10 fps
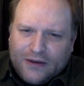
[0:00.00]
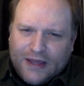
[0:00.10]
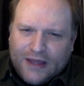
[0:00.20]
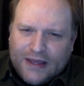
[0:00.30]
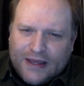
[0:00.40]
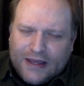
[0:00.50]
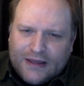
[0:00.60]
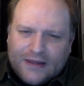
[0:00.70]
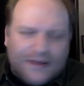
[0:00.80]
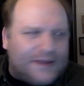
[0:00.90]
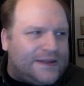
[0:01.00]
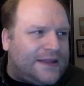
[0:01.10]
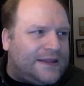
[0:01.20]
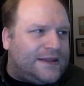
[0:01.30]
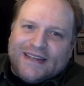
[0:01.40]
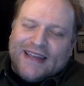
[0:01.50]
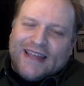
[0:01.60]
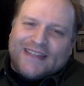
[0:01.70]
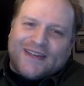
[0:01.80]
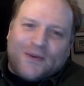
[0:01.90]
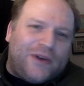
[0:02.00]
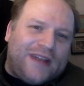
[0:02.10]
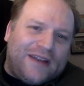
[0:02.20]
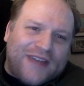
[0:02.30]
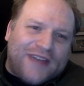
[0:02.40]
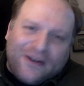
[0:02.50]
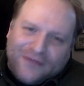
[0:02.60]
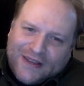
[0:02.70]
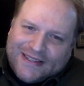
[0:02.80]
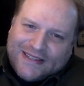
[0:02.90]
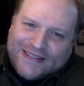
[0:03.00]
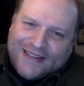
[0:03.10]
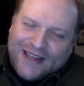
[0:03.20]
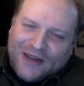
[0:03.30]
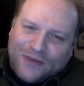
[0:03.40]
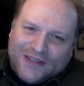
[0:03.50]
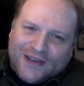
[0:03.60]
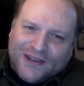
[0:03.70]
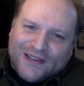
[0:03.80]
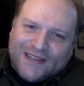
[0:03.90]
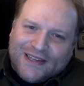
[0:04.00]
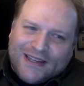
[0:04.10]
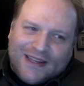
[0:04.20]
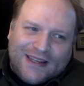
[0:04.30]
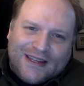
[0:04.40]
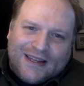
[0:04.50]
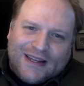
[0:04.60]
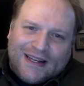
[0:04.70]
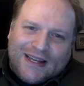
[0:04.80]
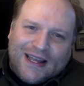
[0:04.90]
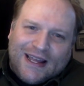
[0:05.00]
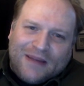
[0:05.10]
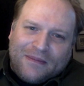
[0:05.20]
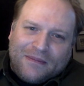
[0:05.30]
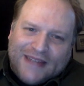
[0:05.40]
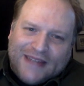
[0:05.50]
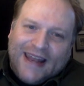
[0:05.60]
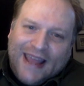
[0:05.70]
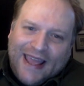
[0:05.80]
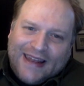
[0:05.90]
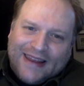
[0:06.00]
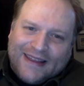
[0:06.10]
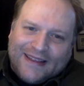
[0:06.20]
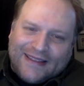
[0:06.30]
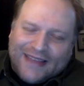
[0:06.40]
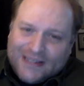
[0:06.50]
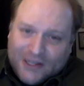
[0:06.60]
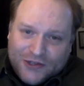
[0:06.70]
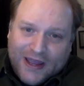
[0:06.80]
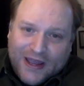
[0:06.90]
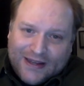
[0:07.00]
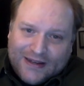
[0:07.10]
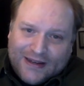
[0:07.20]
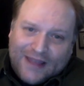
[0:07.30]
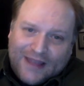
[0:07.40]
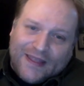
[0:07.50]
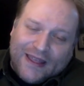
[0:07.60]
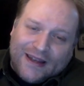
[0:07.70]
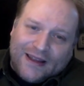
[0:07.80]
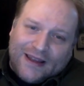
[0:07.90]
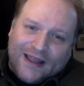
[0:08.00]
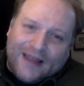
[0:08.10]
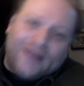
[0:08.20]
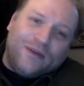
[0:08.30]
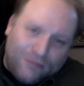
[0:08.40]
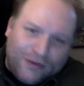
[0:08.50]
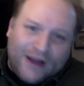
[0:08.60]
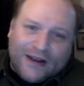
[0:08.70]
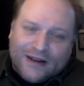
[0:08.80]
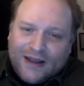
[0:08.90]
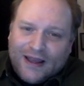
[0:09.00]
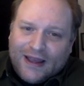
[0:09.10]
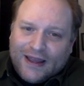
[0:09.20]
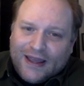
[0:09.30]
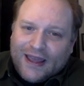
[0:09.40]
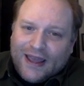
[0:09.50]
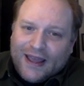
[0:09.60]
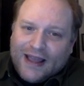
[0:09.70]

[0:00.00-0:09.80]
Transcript: I think. It's a quartet of Shadow Fists, Whiskers, Deadhead, Lazy Dragon, and then Brennan, a.k.a.